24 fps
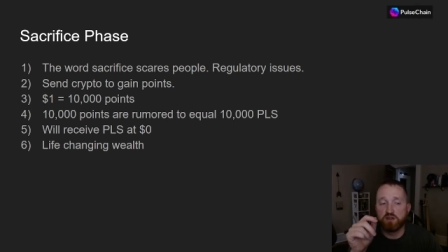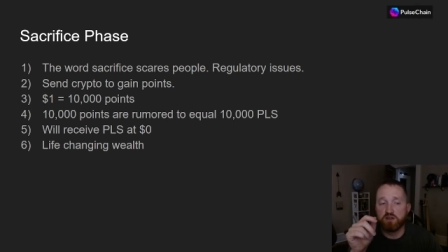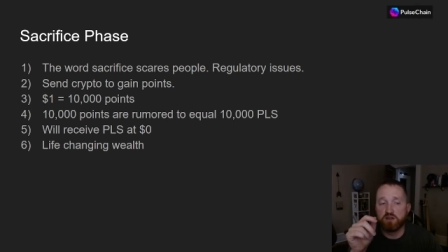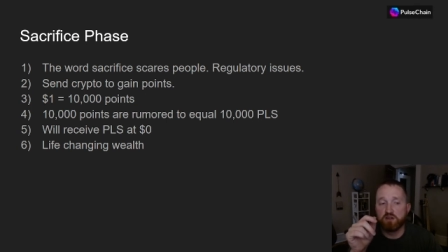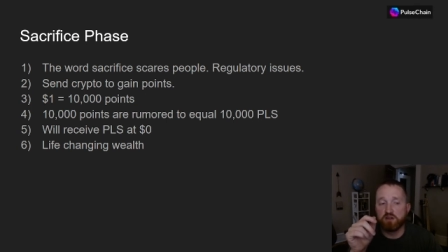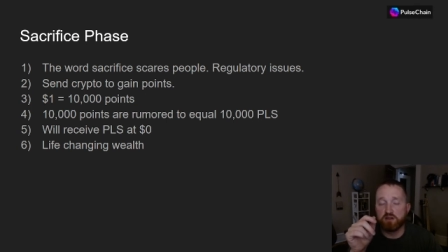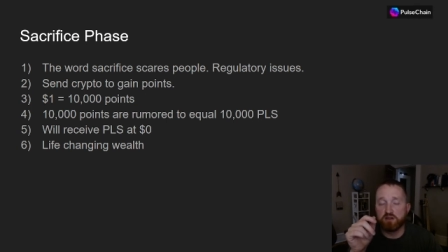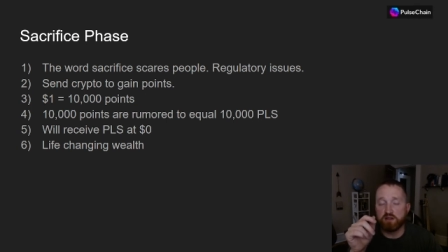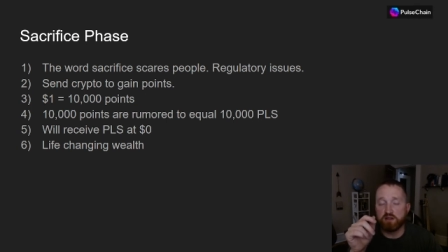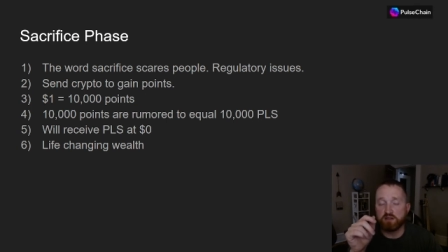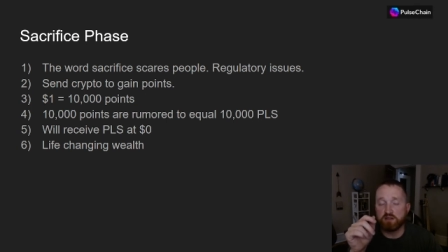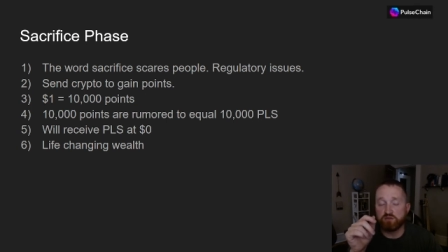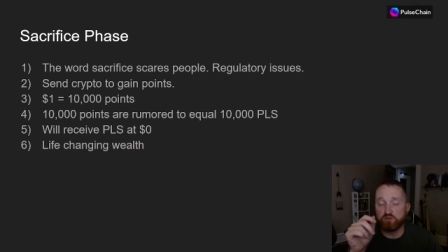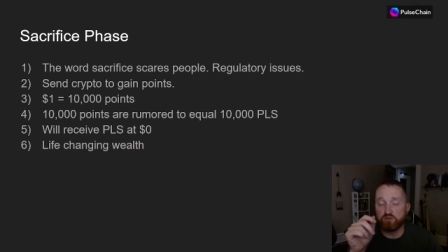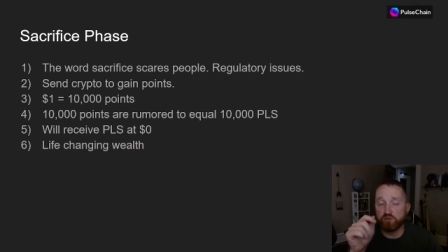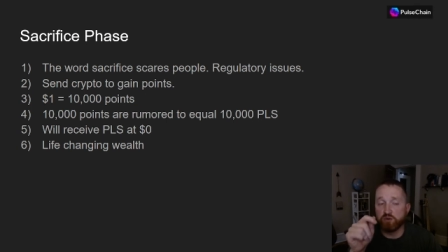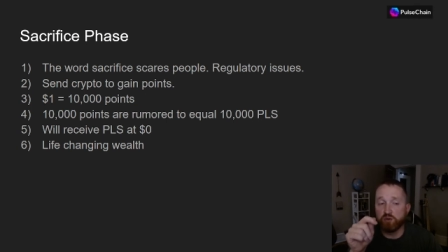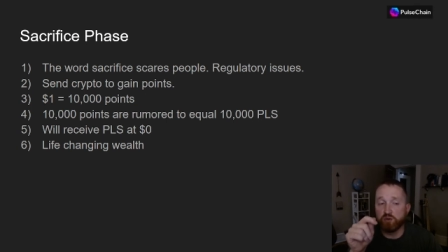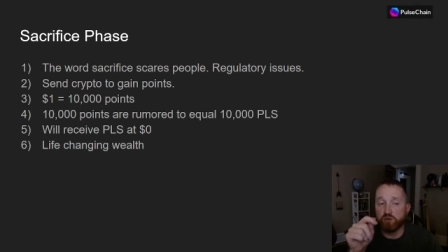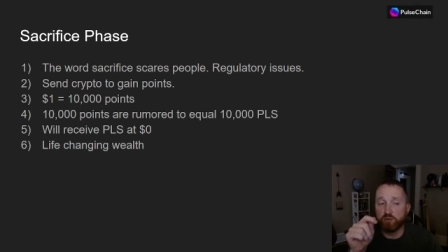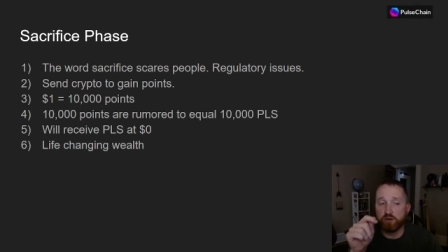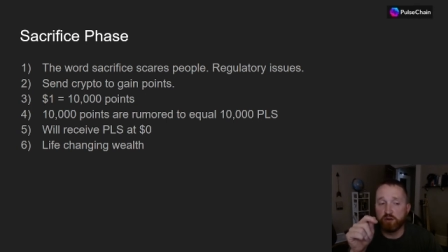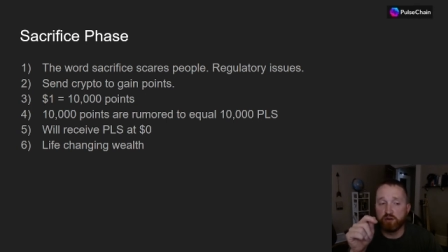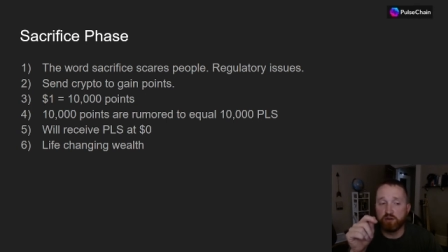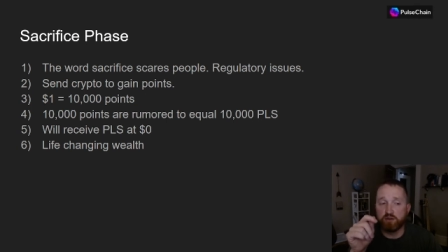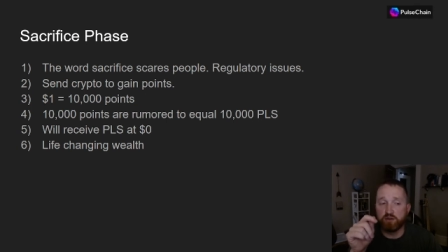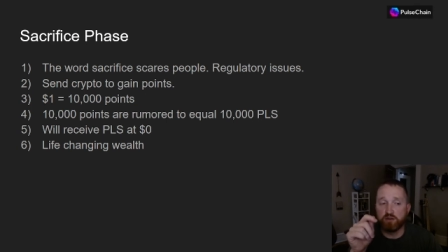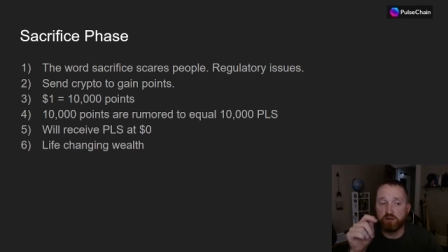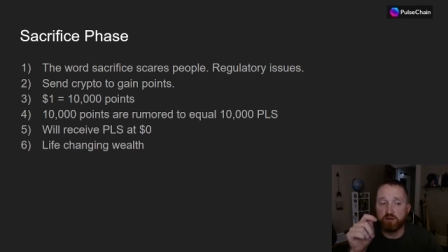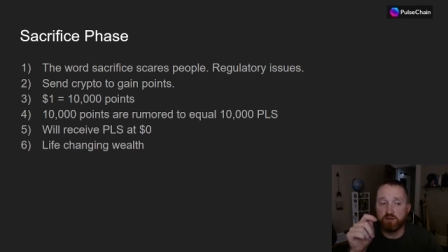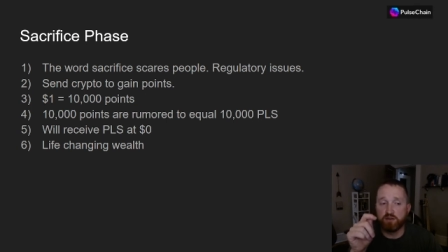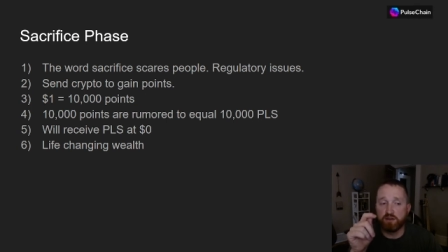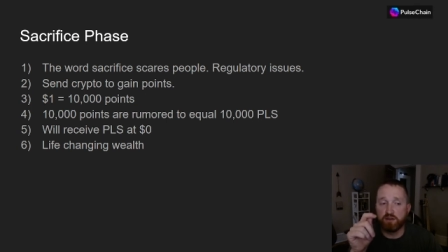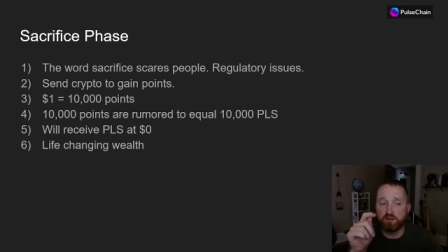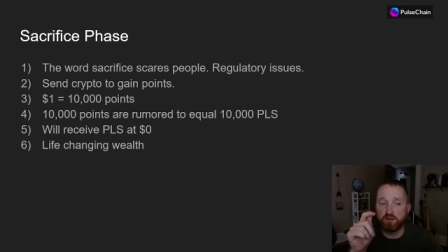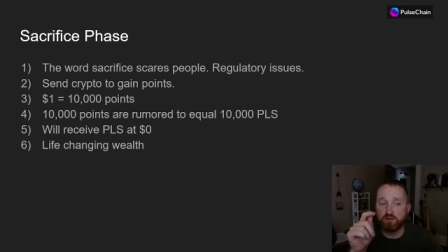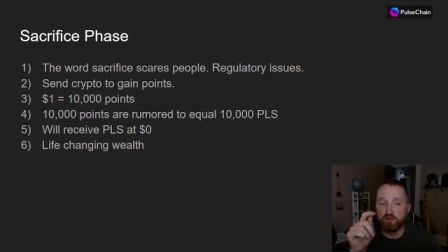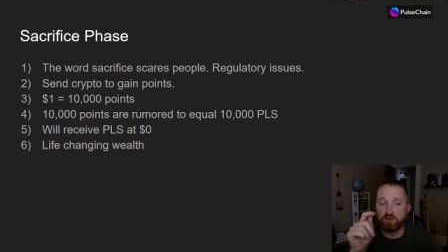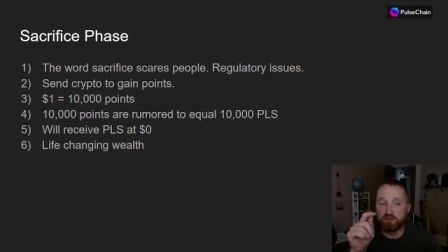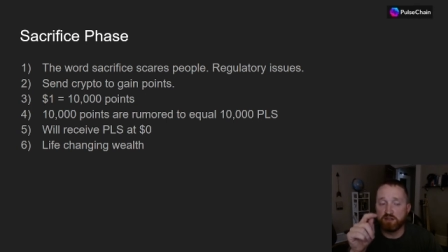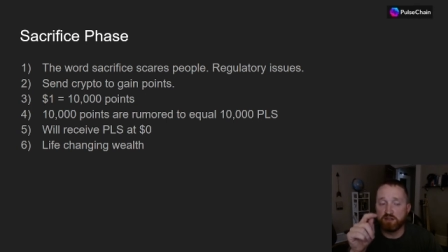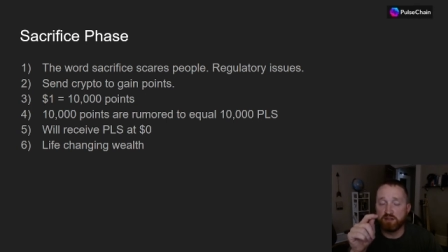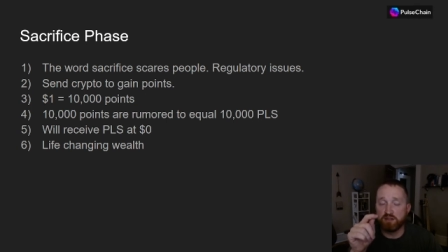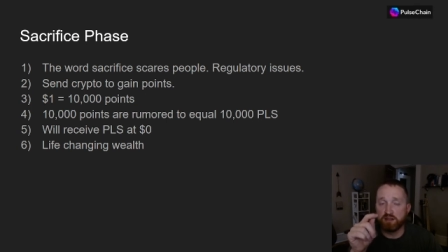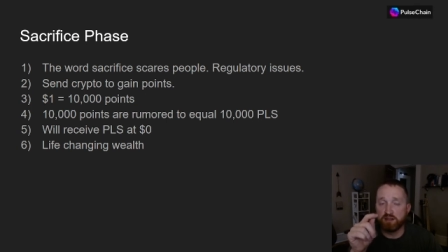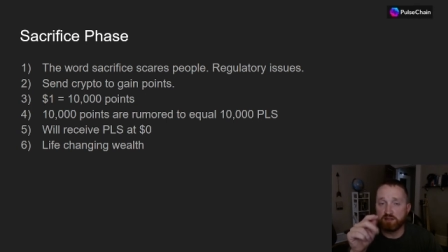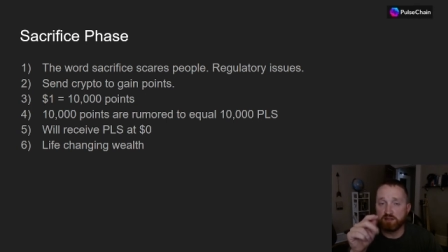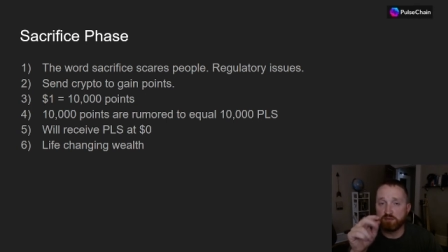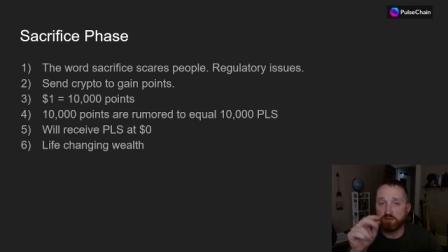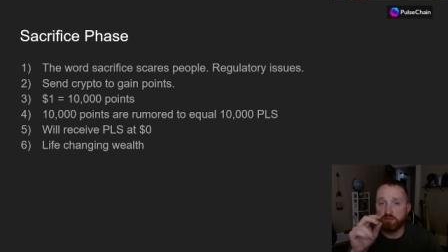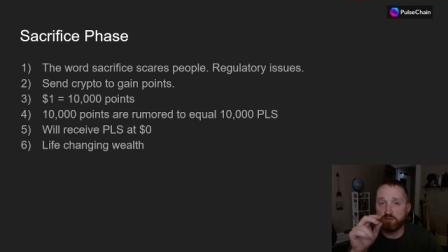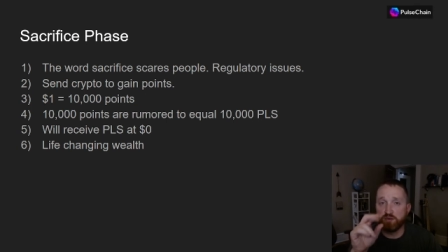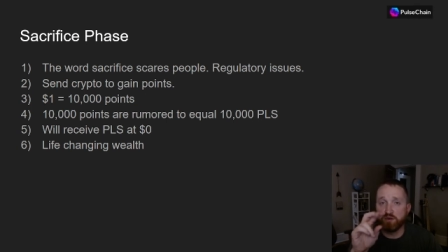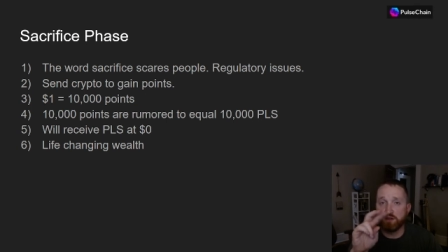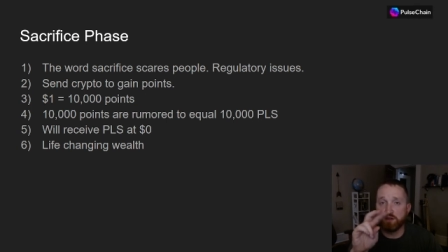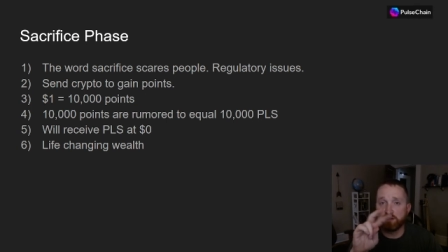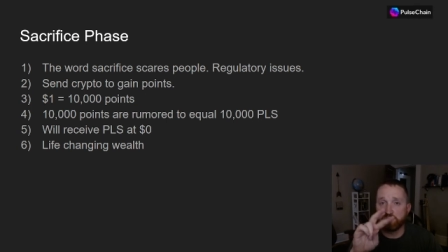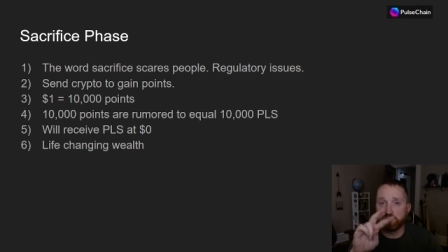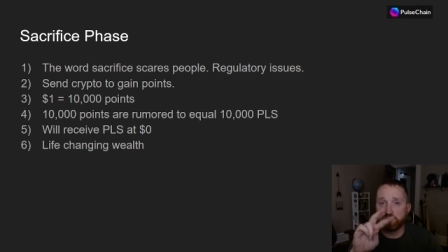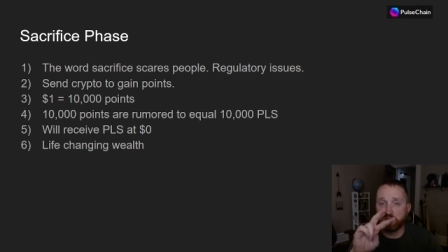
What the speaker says: it's rumored that those 10,000 points